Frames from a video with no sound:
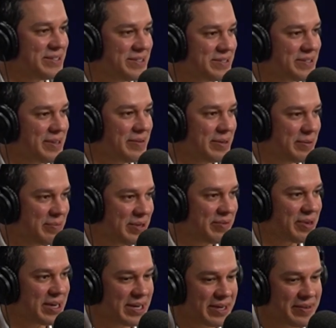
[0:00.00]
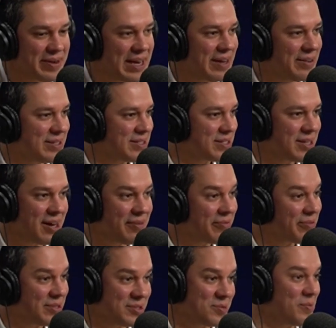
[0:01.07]
She's going to be running around. It's
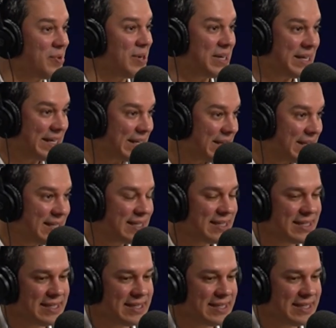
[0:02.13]
conference one.